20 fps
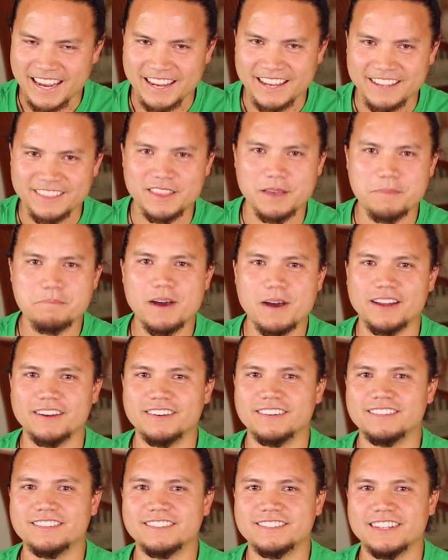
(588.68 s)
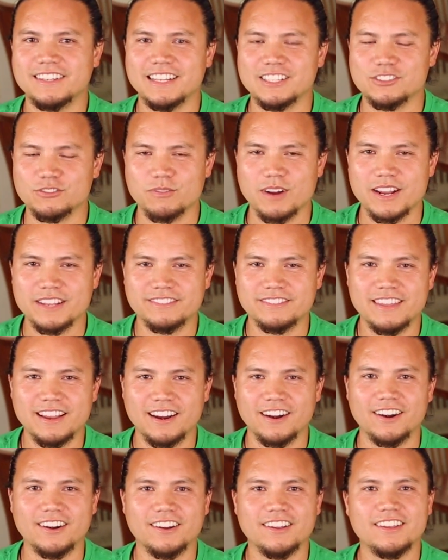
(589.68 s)
hit the button, it's right
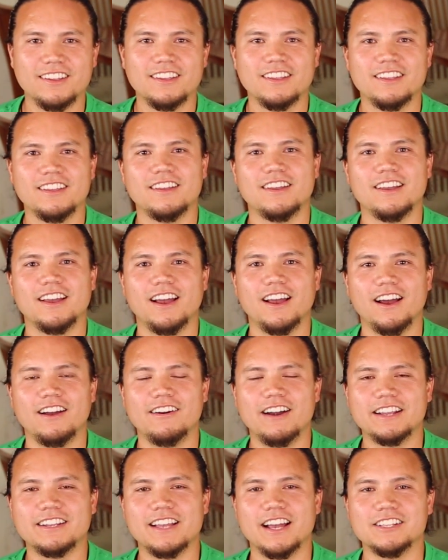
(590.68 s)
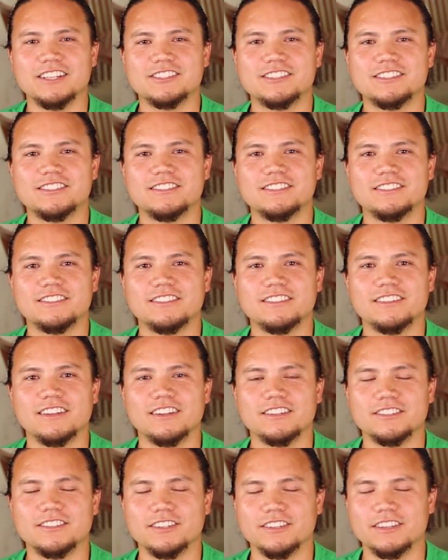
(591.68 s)
there. All right, guys.
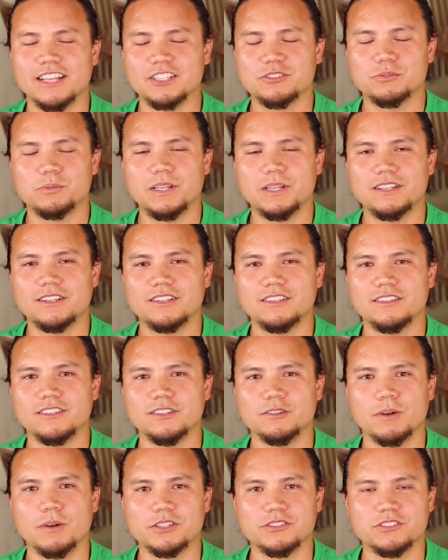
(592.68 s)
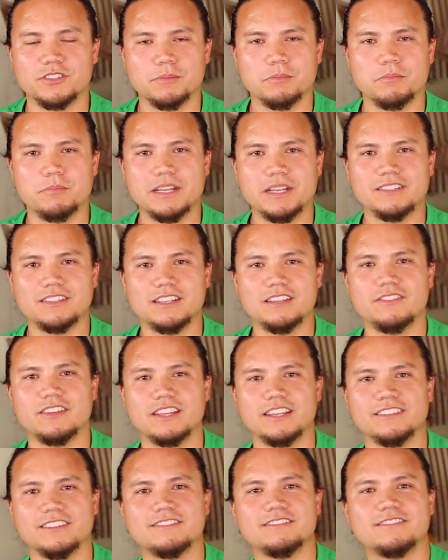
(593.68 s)
Until next week, you watch Triple B
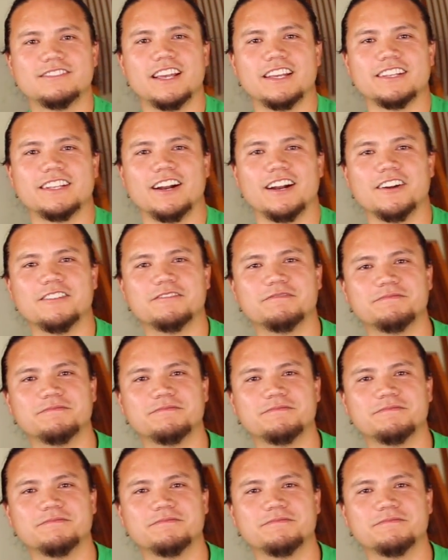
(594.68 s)
TV. Take care.